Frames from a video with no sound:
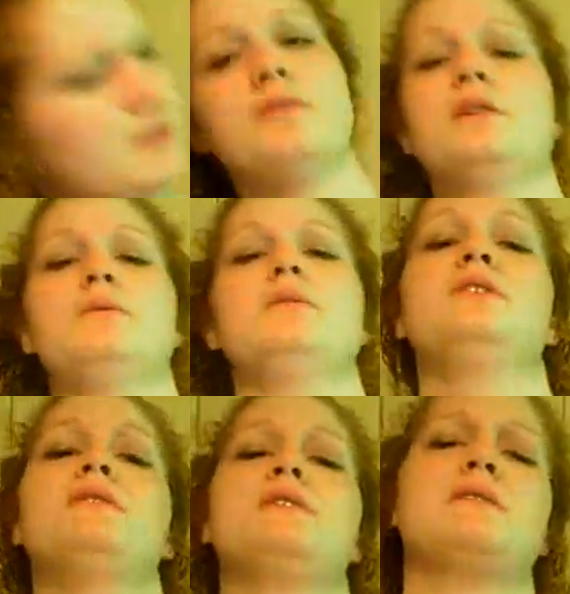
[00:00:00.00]
you don't really want
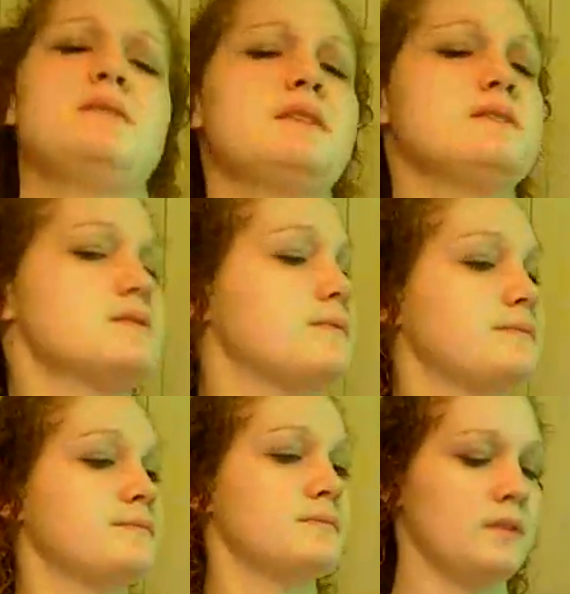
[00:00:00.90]
to do that, because
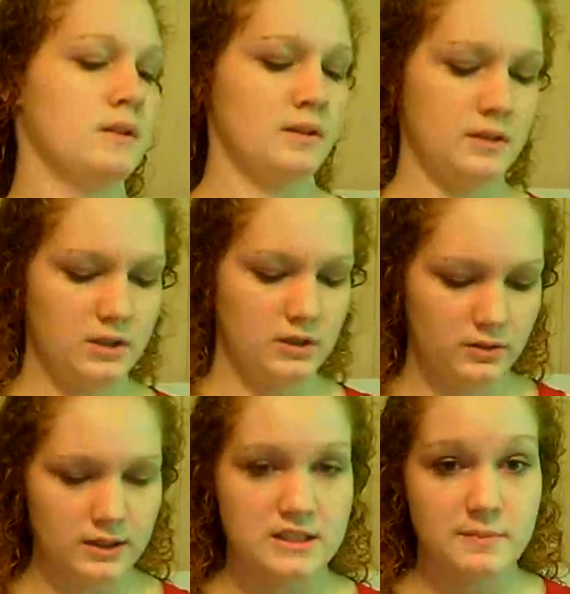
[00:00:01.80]

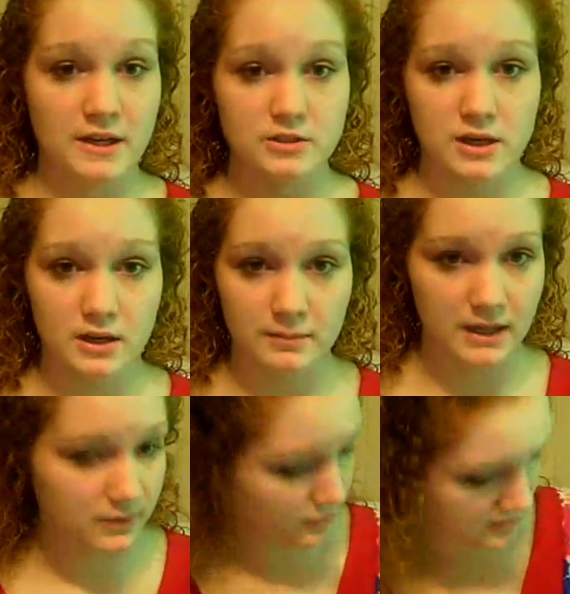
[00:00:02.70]
it'll expand your hair and
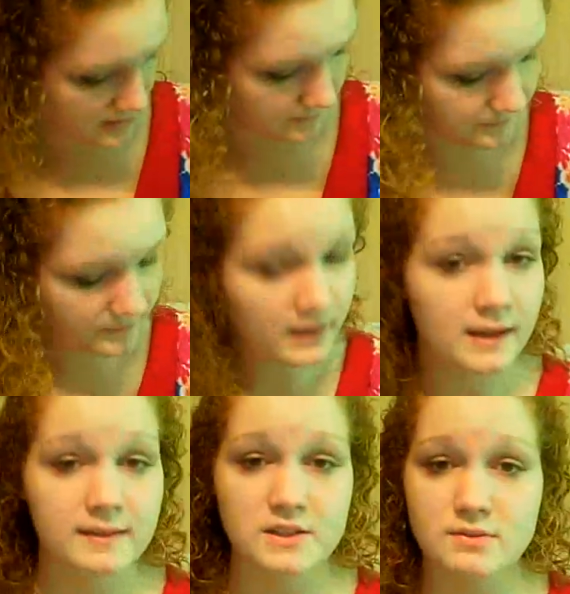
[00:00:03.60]
make it frizzy.
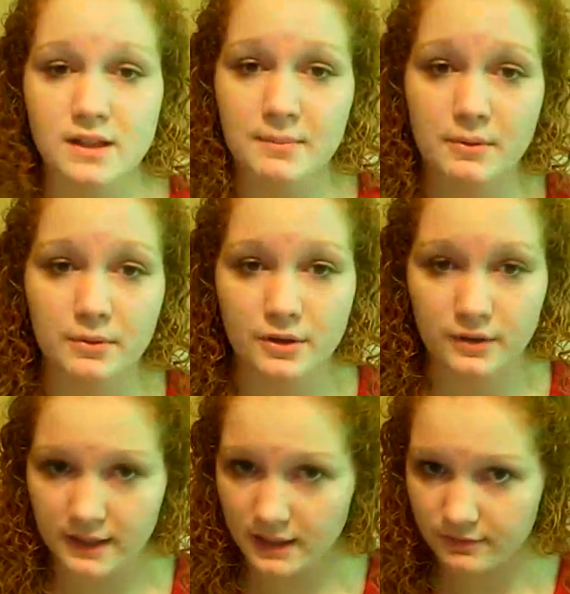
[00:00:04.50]
That's why a lot of people with
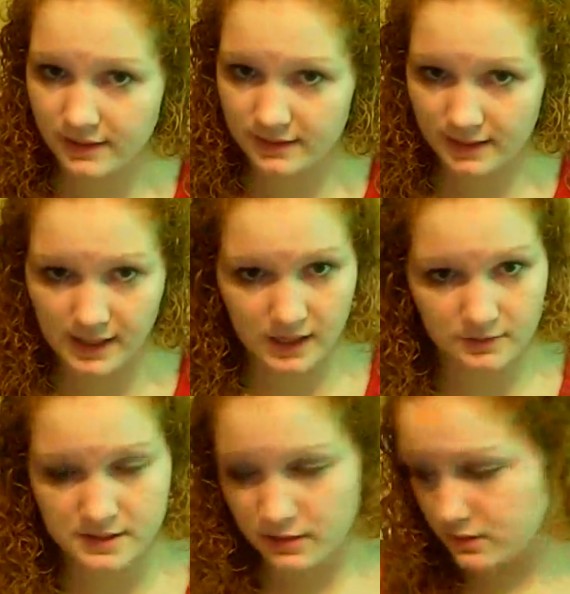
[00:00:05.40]
curly hair find that they can't
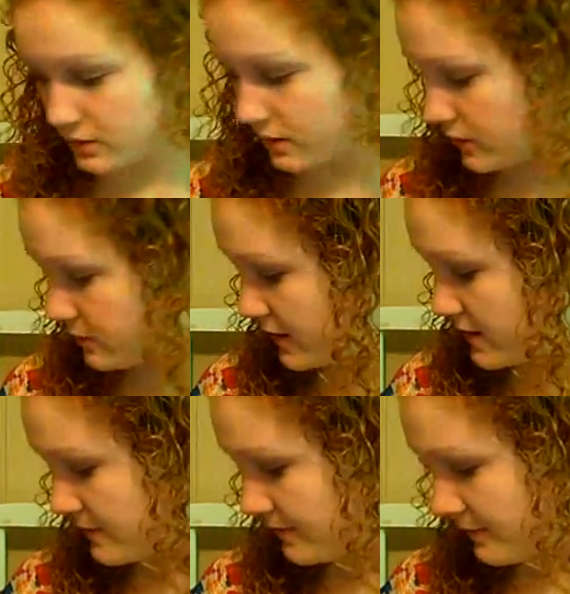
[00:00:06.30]
use aerosol hairsprays.